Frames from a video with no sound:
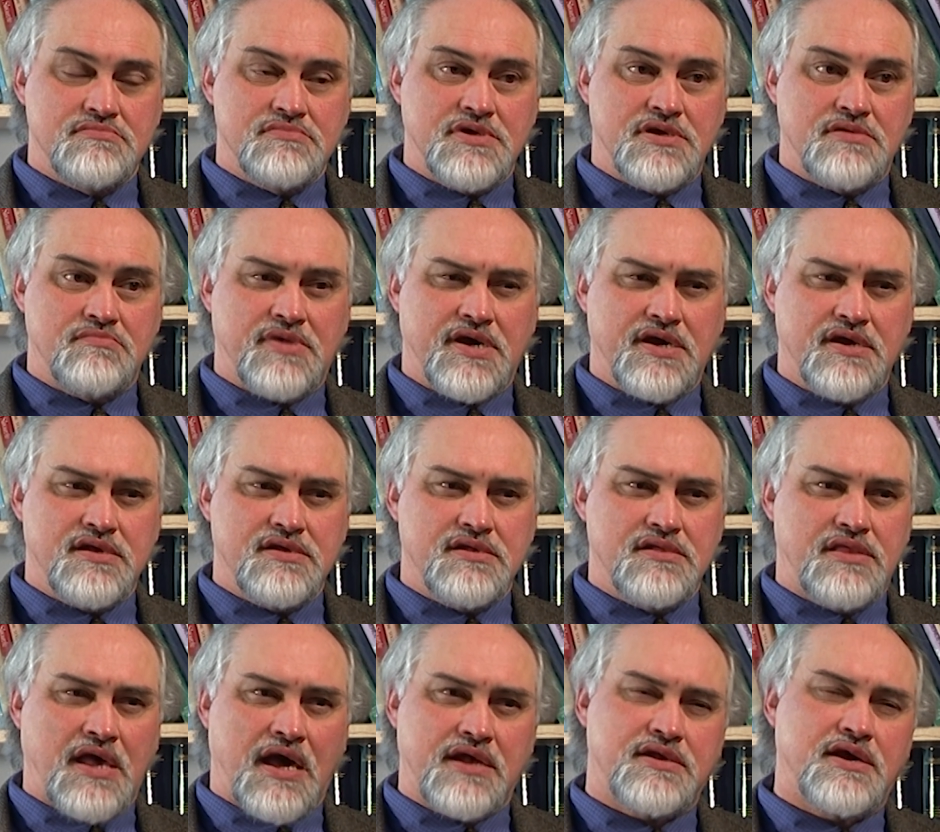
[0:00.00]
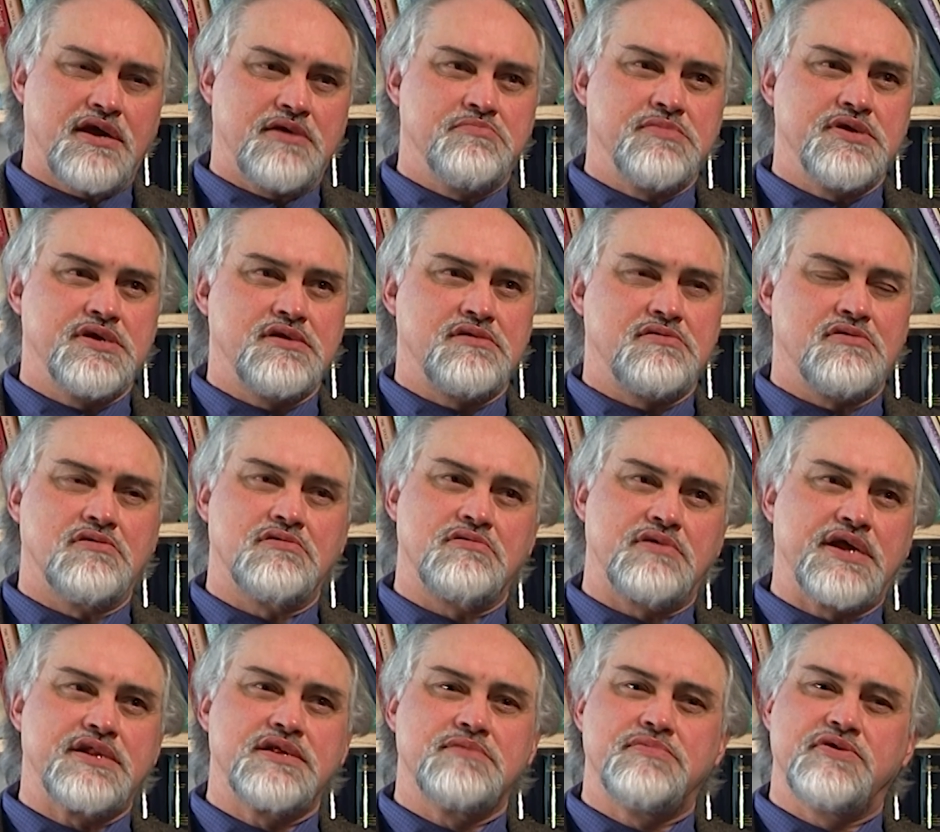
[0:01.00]
and by that I mean
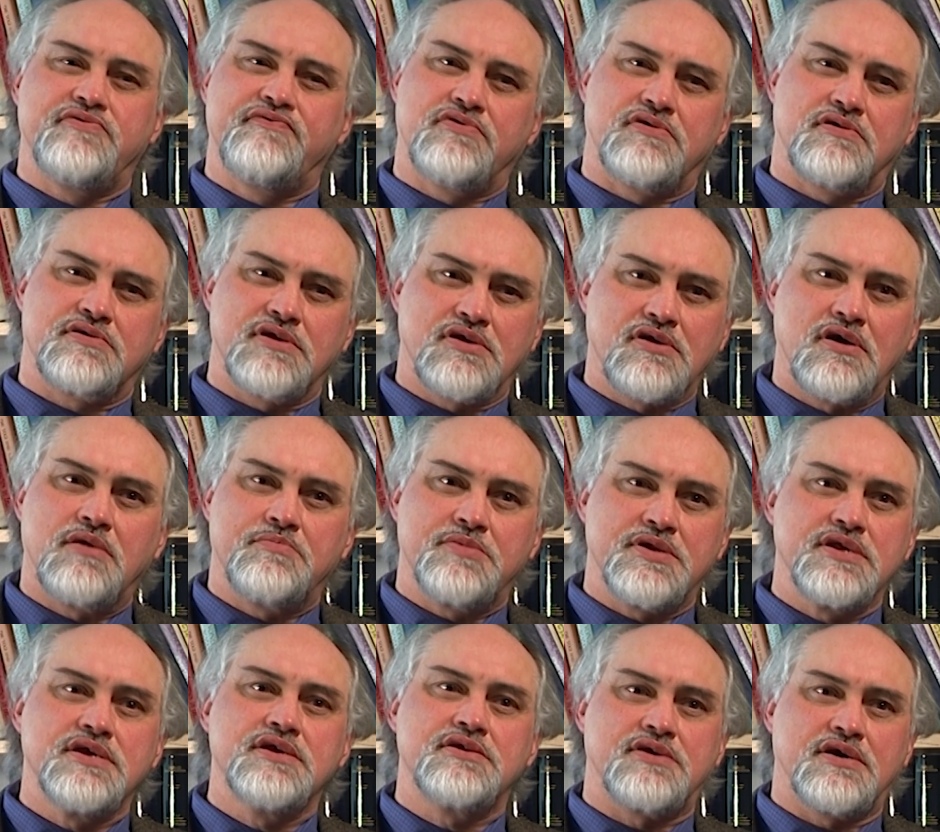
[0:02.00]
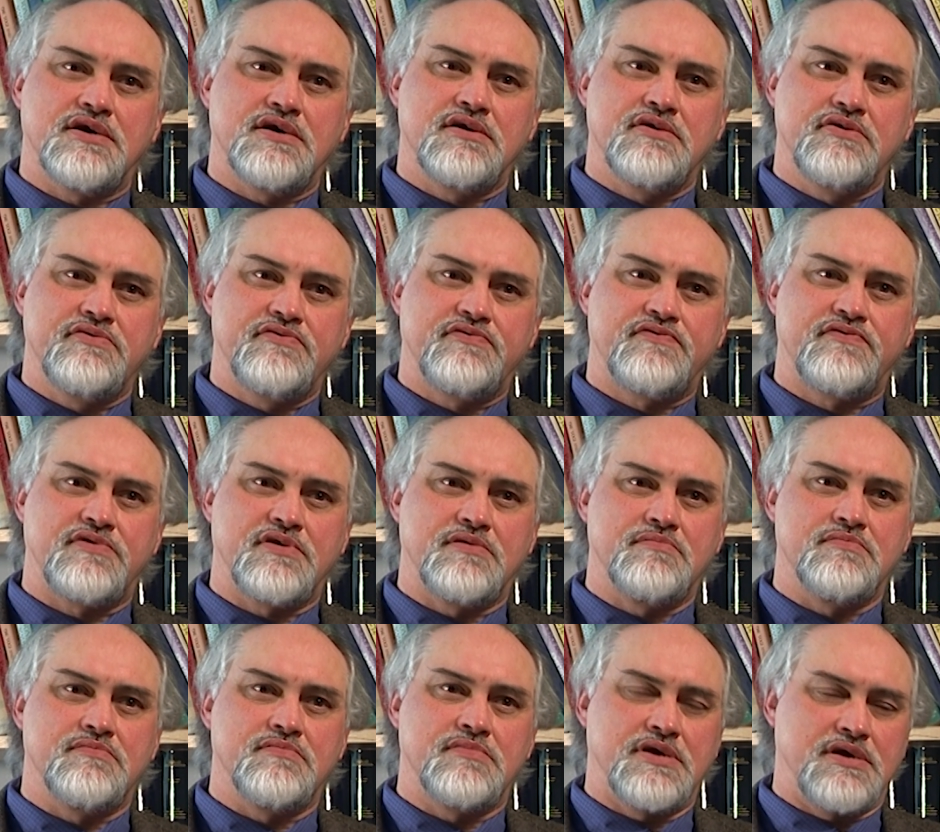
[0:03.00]
already before the Common Era,
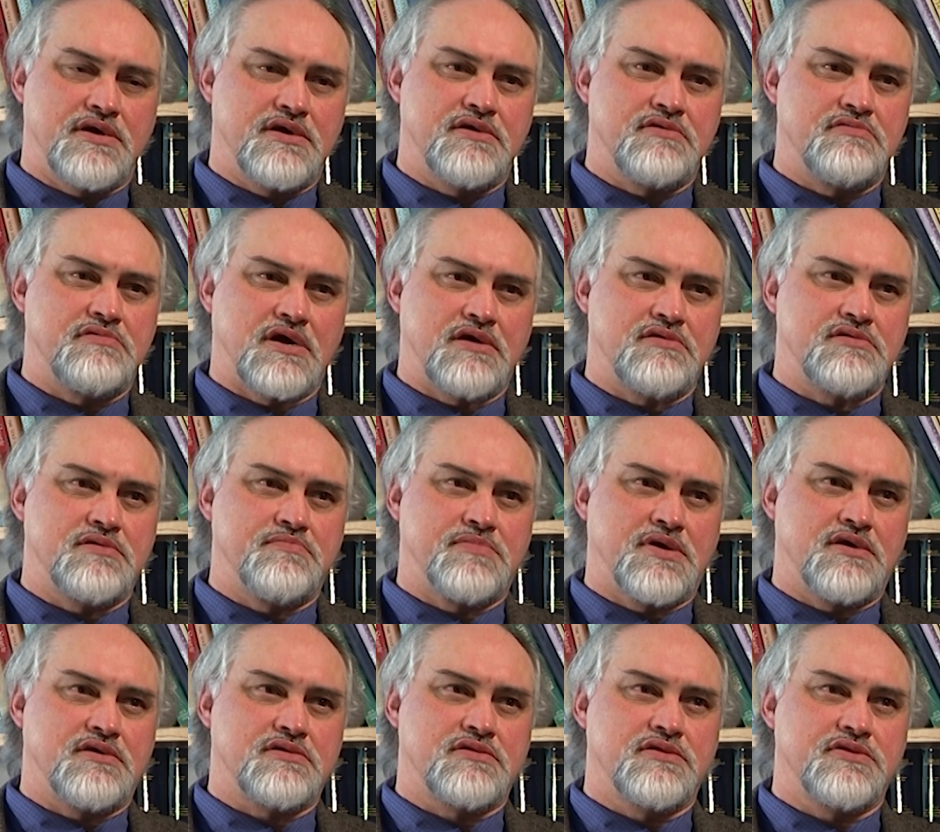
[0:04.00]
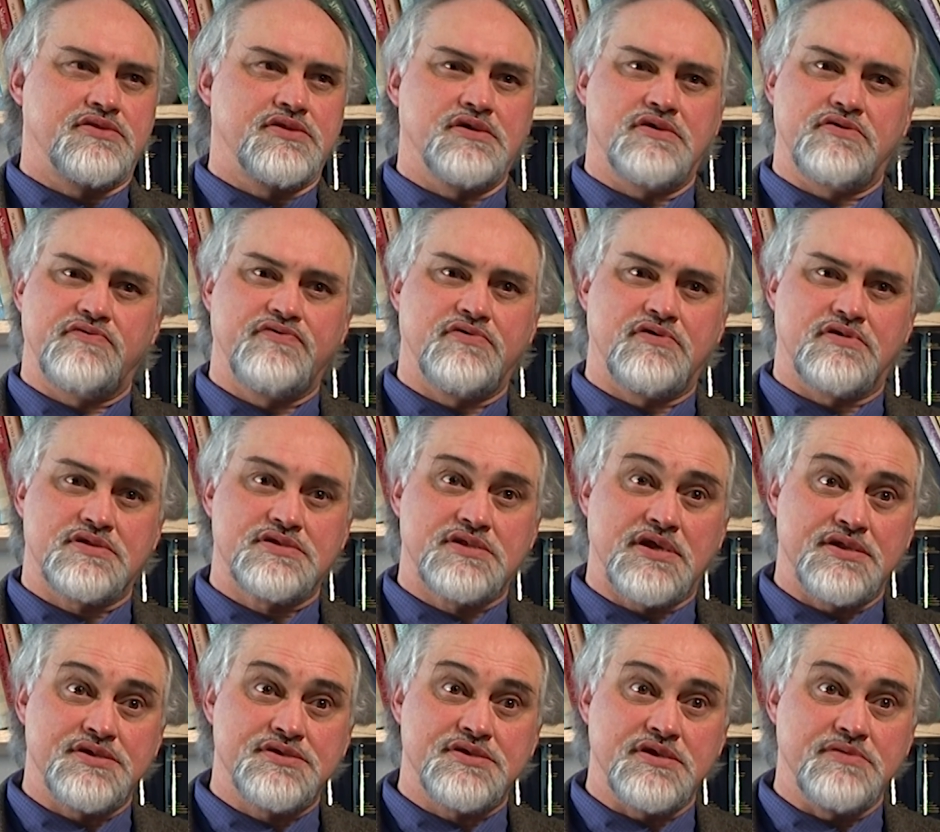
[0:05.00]
from around about the 3rd, 4th
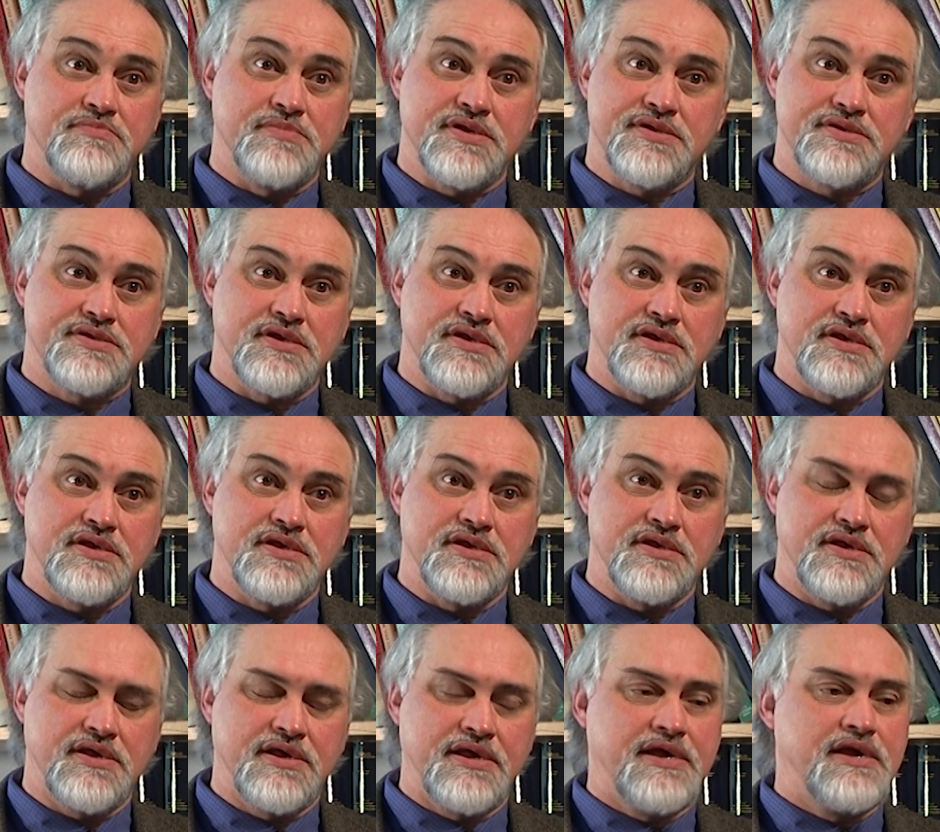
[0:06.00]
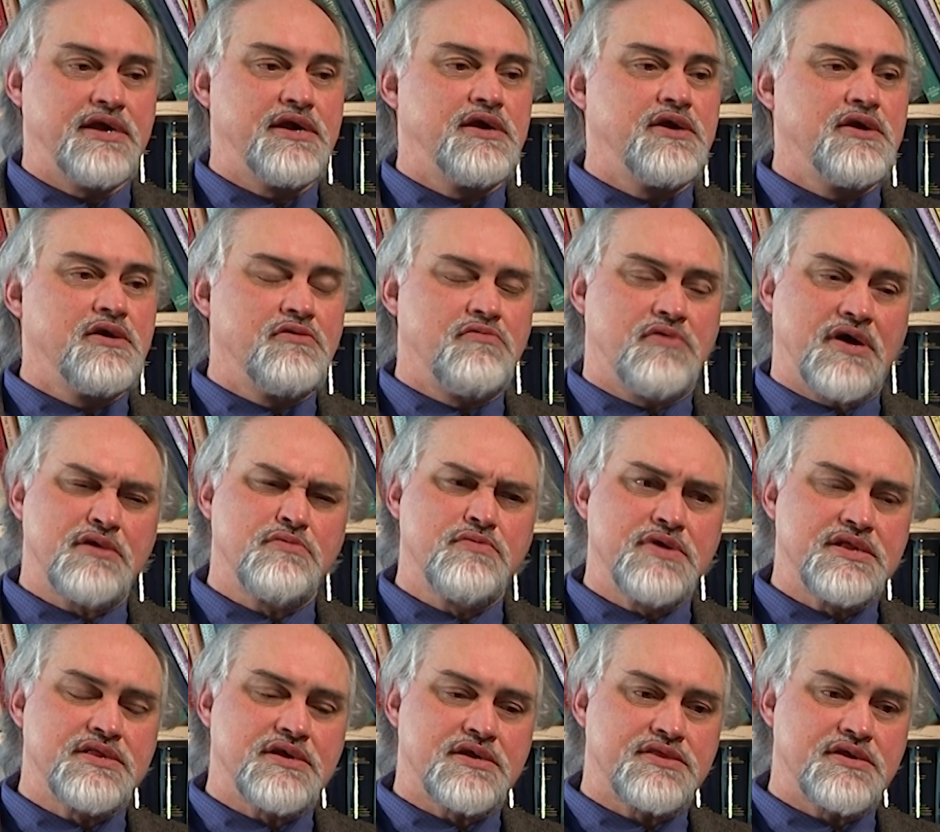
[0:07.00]
century BCE, one way
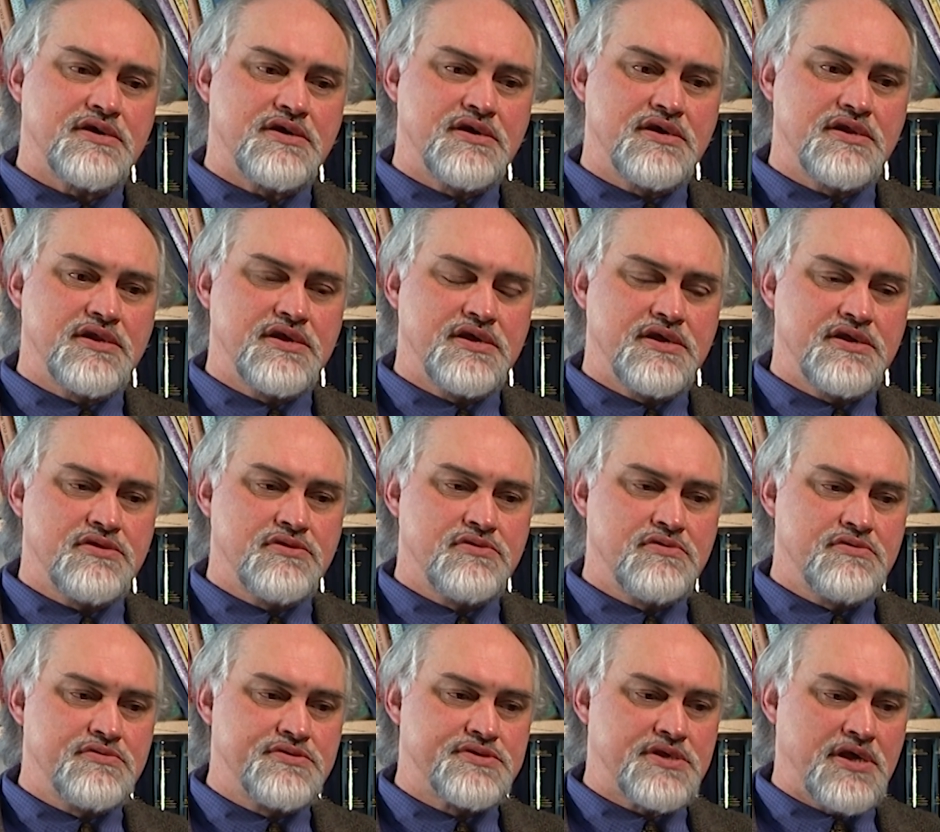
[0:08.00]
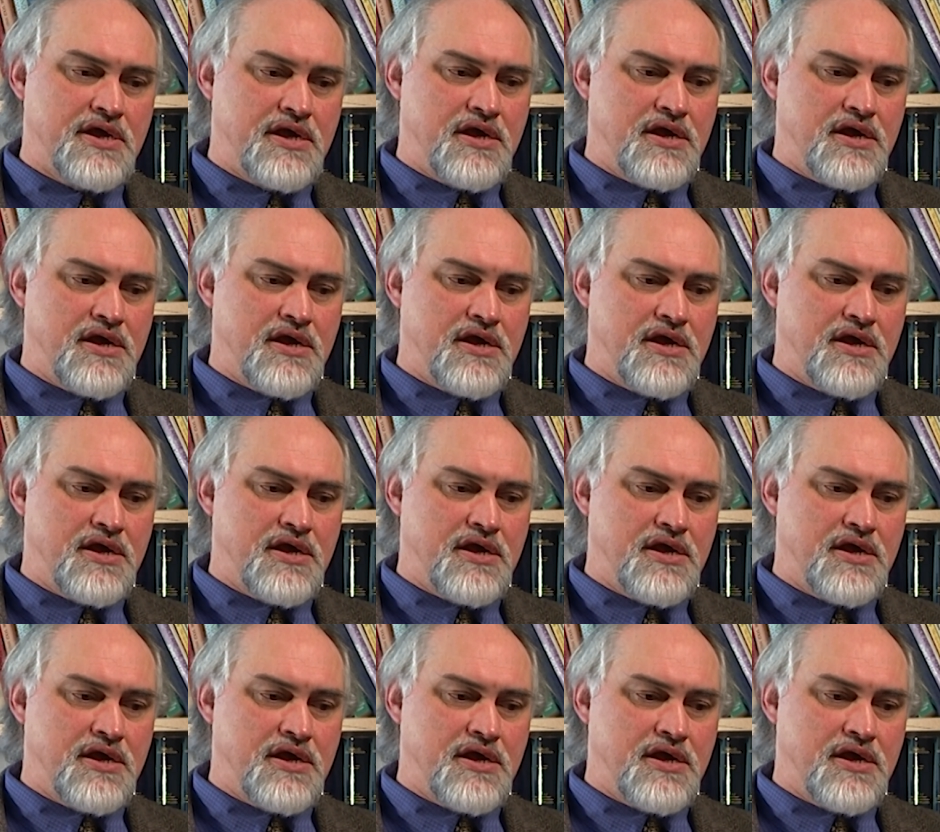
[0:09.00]
that the early Hindus